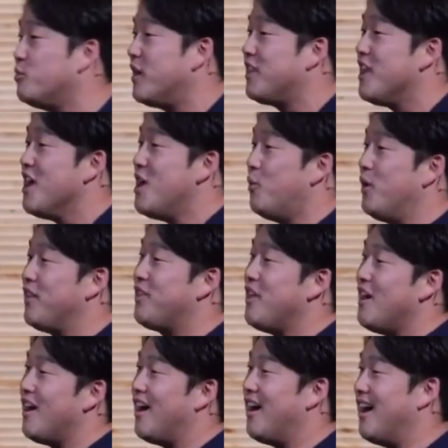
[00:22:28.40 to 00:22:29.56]
with, with
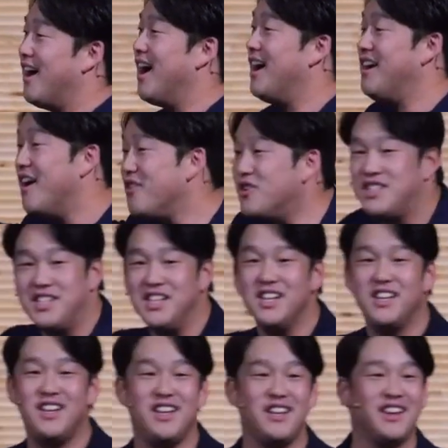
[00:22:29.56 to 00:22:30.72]
uh, uh another
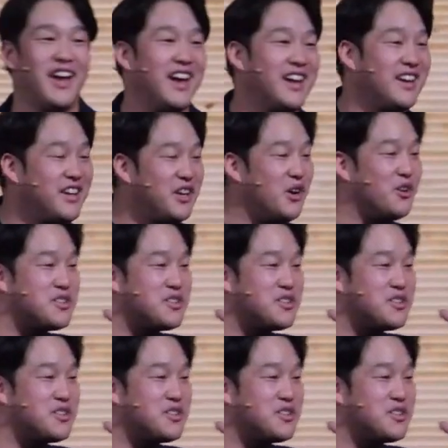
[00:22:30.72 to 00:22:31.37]
deity, like, you know,